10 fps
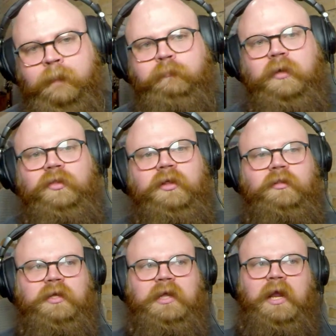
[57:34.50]
But the,
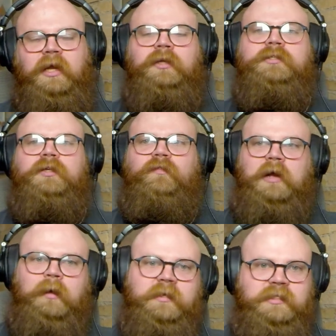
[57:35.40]
the cadence of
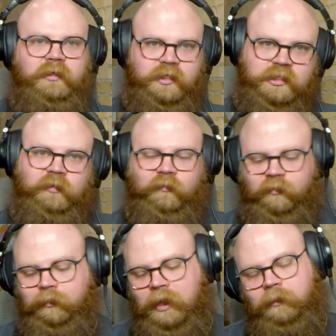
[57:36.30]
commentary is different
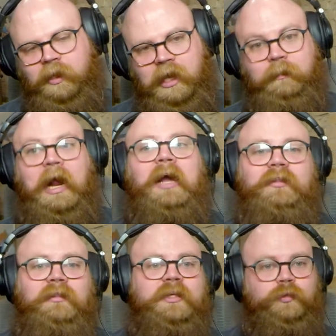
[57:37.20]
from game to game, and I
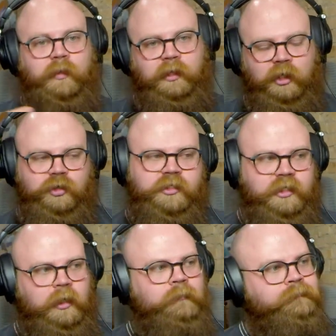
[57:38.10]
think that's really
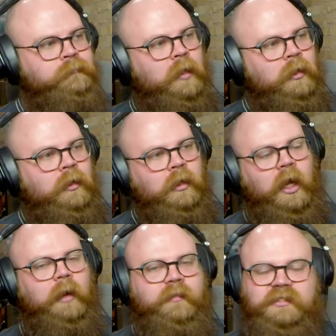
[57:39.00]
interesting.
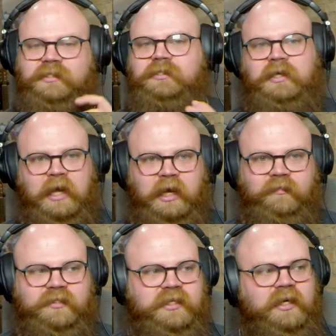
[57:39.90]
Um, this is kind of
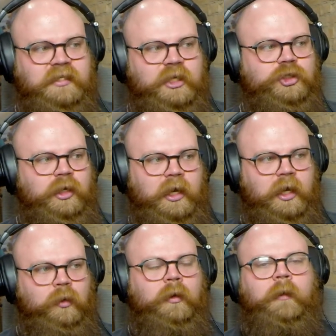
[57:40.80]
a side tangent
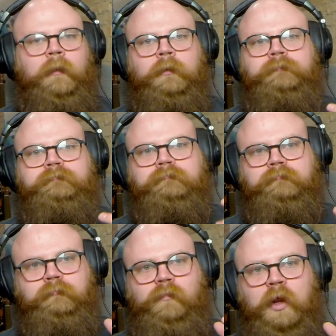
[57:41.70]
now.
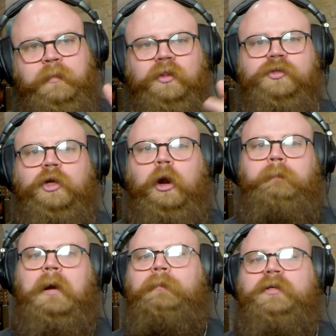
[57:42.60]
But those are all
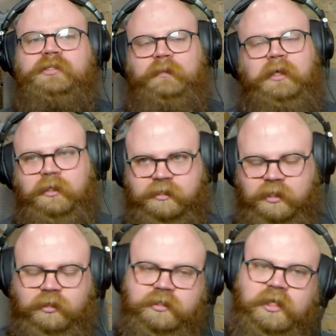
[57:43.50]
public speaking
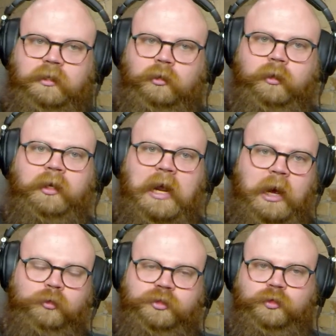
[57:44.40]
skills and learning
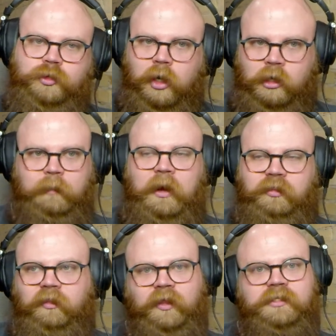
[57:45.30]
how to talk about
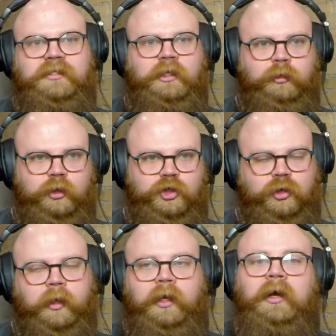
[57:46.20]
the things that you enjoy.